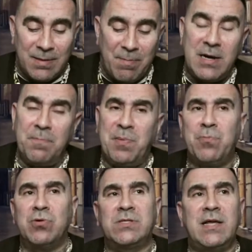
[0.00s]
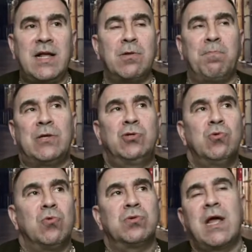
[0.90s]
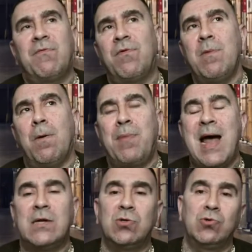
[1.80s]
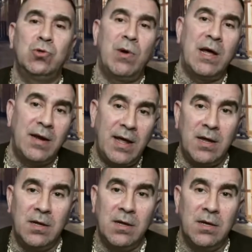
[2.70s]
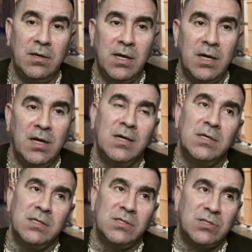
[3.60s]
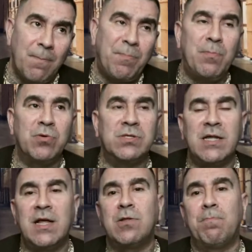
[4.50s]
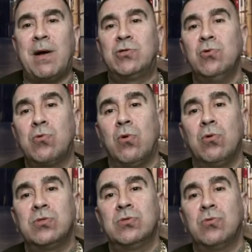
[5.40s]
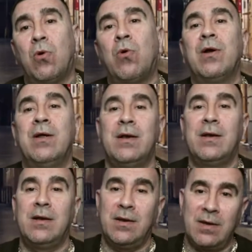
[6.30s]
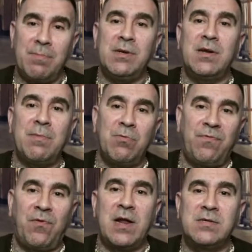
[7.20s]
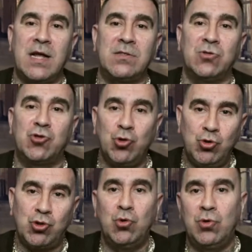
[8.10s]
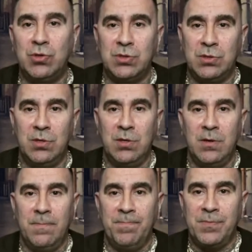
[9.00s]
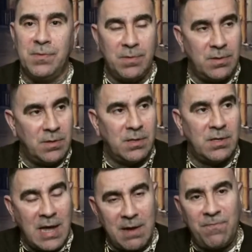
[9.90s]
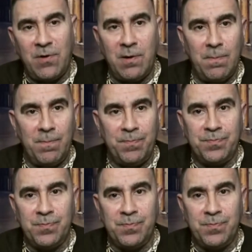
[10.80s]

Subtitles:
Many people say that the Pachucos came from El Paso to LA. Some people say that the Pachucos, or let me rephrase that, the Zoot Suiters came from